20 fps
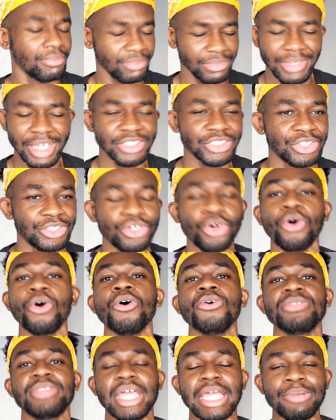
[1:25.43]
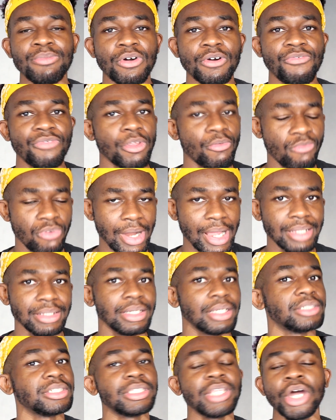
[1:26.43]
that's the old name of the
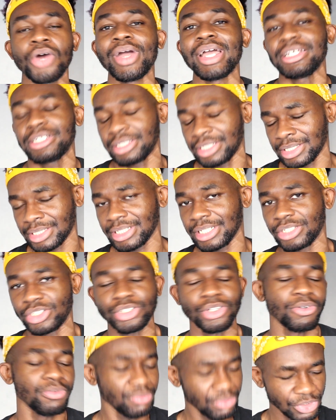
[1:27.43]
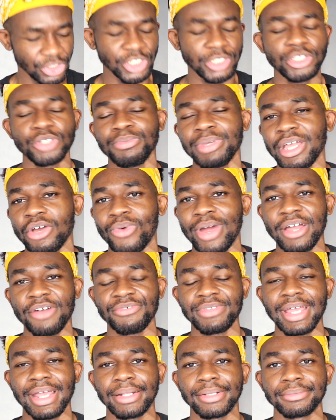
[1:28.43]
brand, it's now STC, so just to be aware
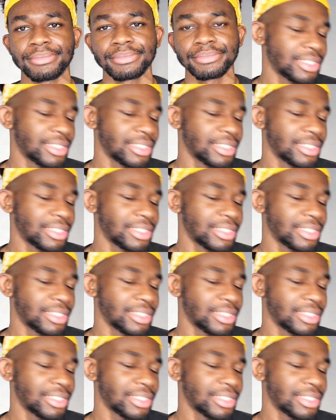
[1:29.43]
of that.